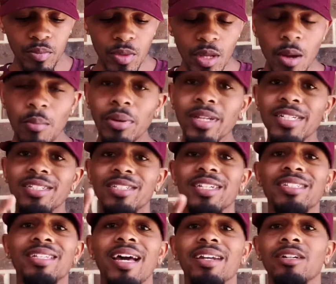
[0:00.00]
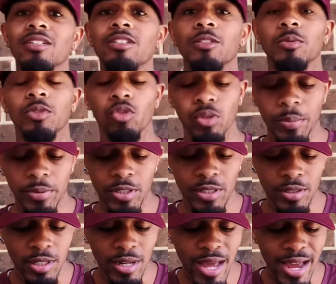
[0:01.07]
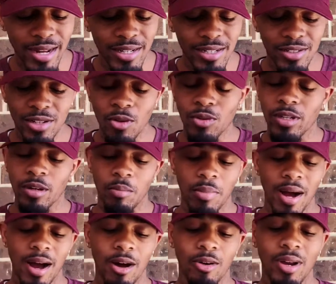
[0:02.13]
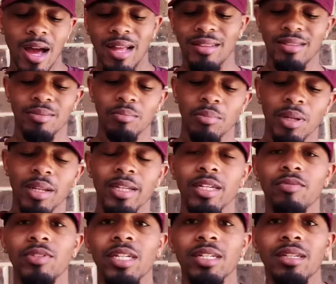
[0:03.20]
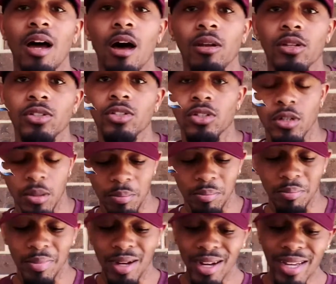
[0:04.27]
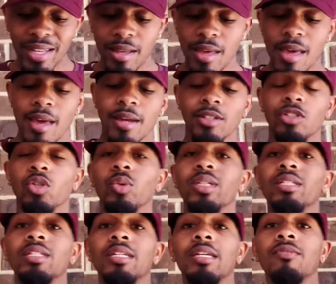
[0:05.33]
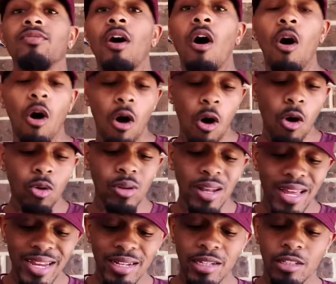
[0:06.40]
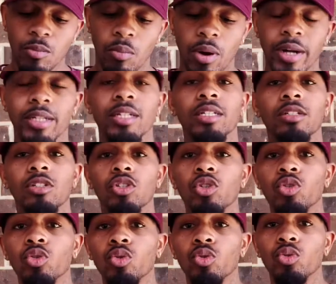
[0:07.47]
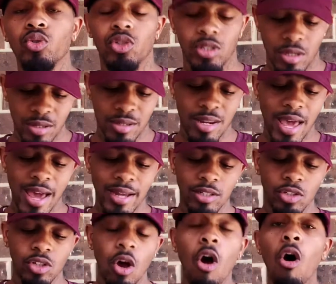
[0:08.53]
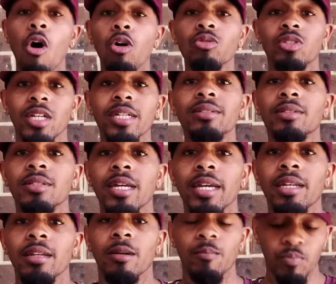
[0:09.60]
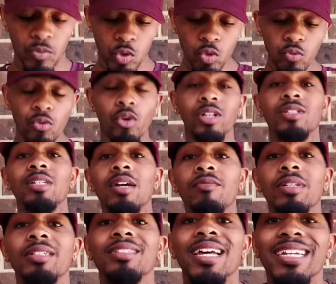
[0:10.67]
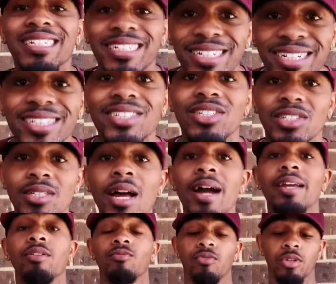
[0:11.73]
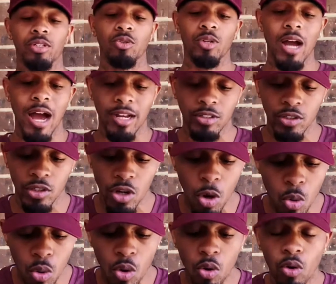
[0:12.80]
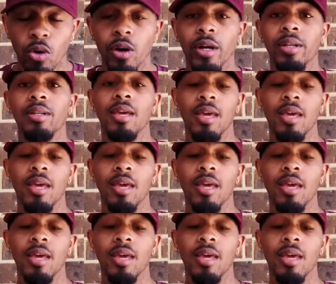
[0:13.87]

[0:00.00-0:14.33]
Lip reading: please get that subscription to that. It's only about, I believe, $10 a month to receive all latest breaking news. That's all Texas A&M. 247 is a good site for you guys to go on